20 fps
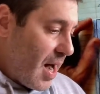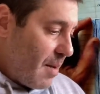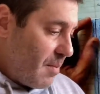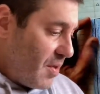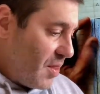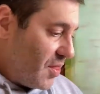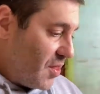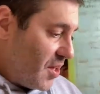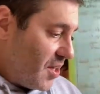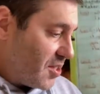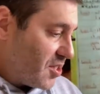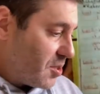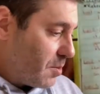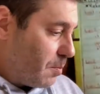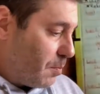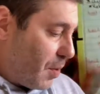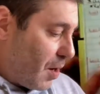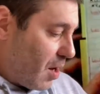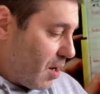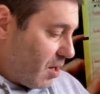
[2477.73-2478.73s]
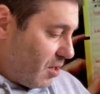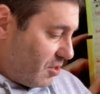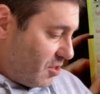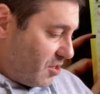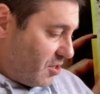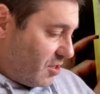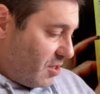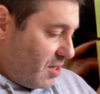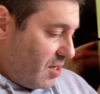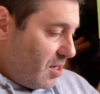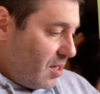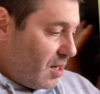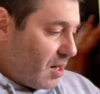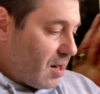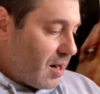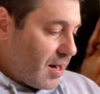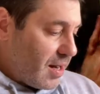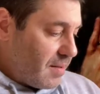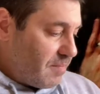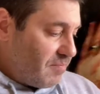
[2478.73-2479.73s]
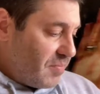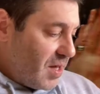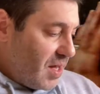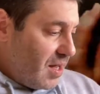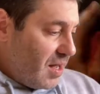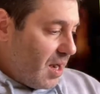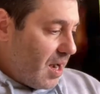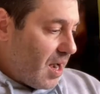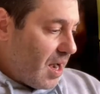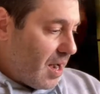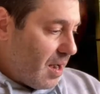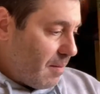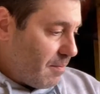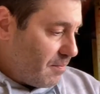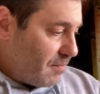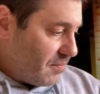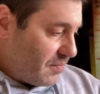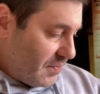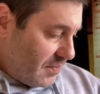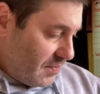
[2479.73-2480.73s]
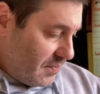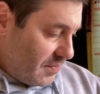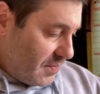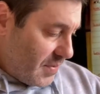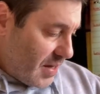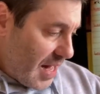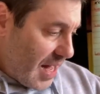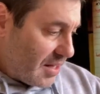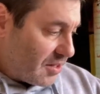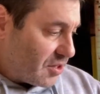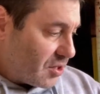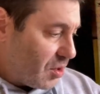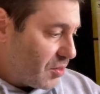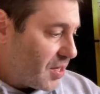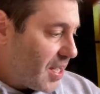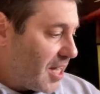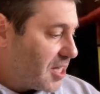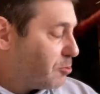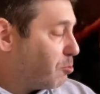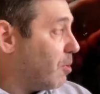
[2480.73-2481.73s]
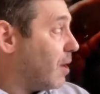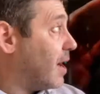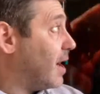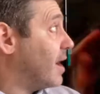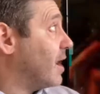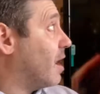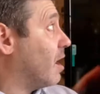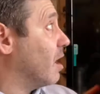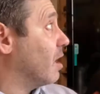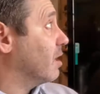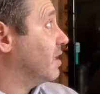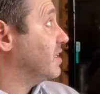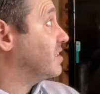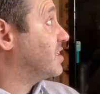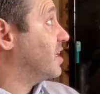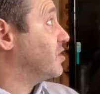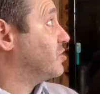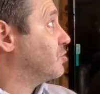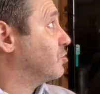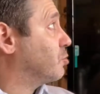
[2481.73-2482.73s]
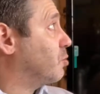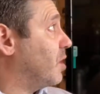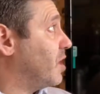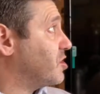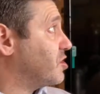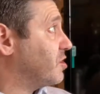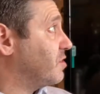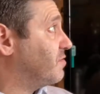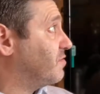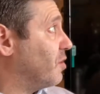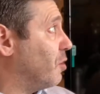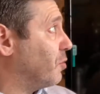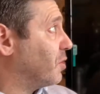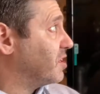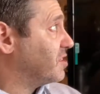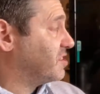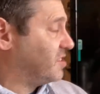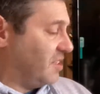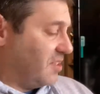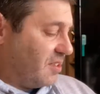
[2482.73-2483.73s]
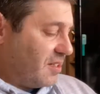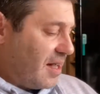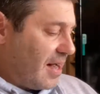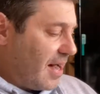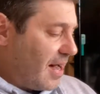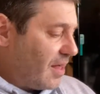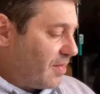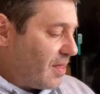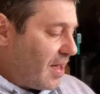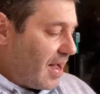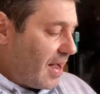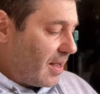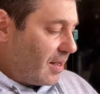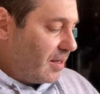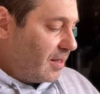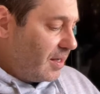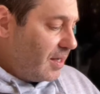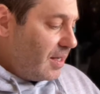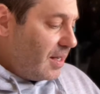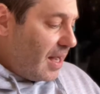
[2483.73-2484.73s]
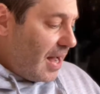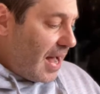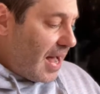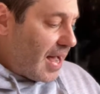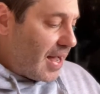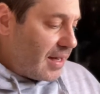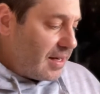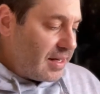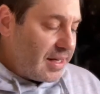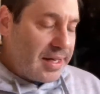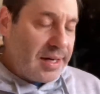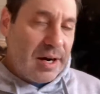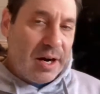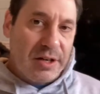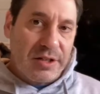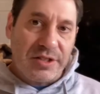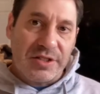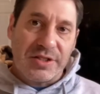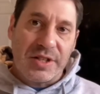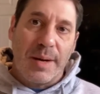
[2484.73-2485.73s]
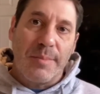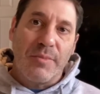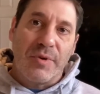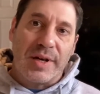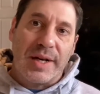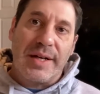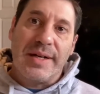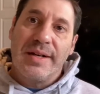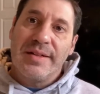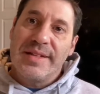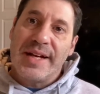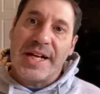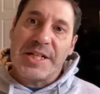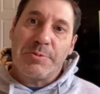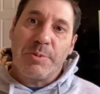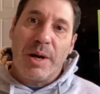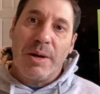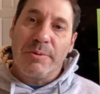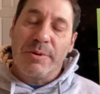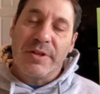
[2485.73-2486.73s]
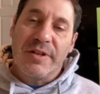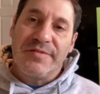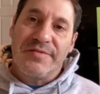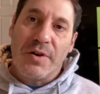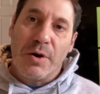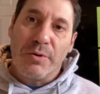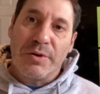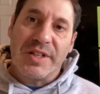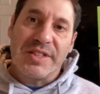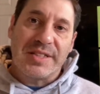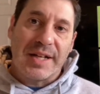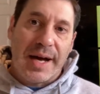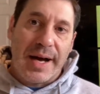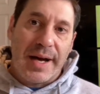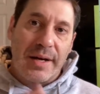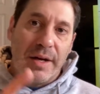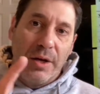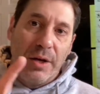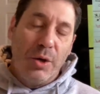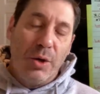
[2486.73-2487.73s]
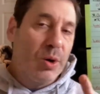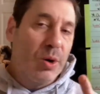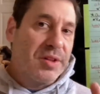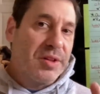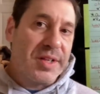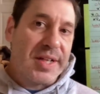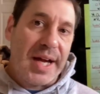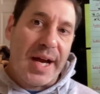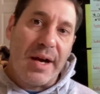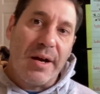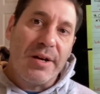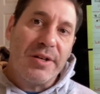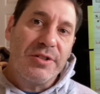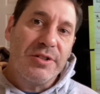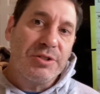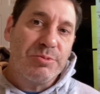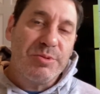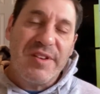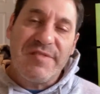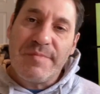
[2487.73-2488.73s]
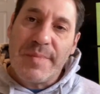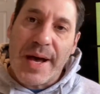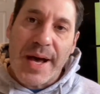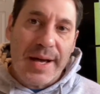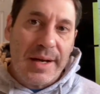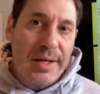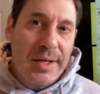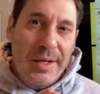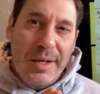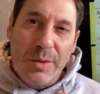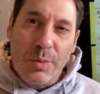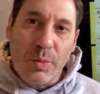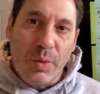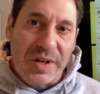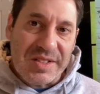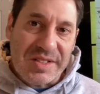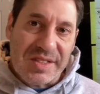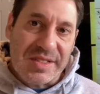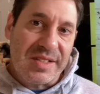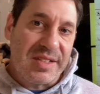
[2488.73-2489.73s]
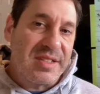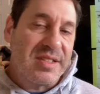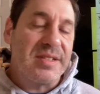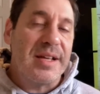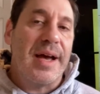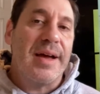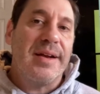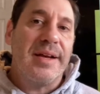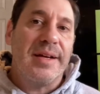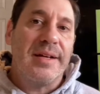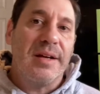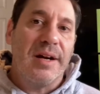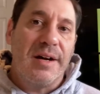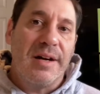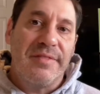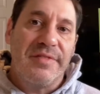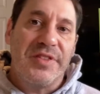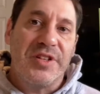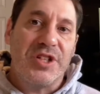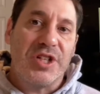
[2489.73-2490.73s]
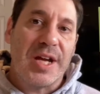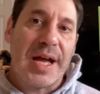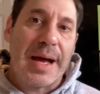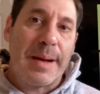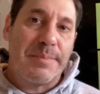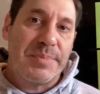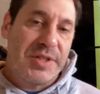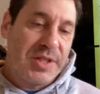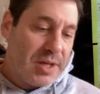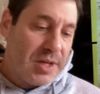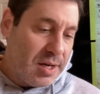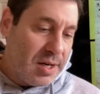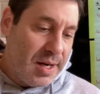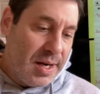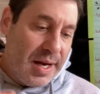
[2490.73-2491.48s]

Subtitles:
this part, right? And so that's why our essential question focuses on that. And in our summary, that's why we're going to focus on who are the characters we've met, what's the setting of the chapter,